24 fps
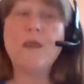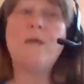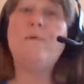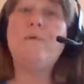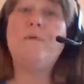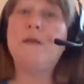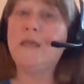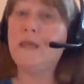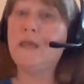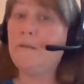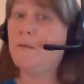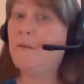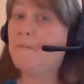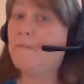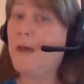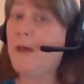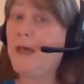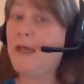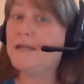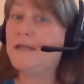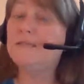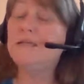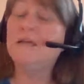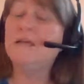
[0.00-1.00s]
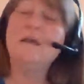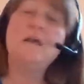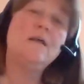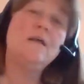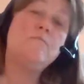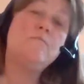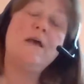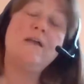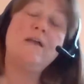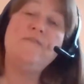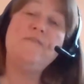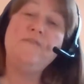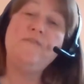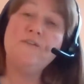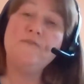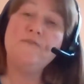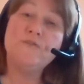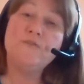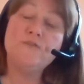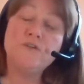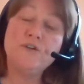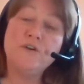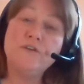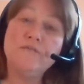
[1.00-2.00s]
but keep in mind, my fee for
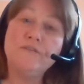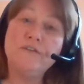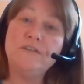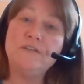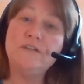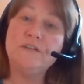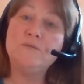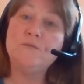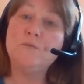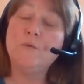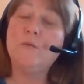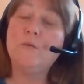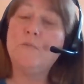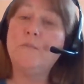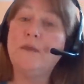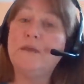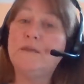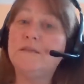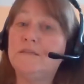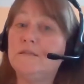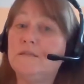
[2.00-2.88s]
services will be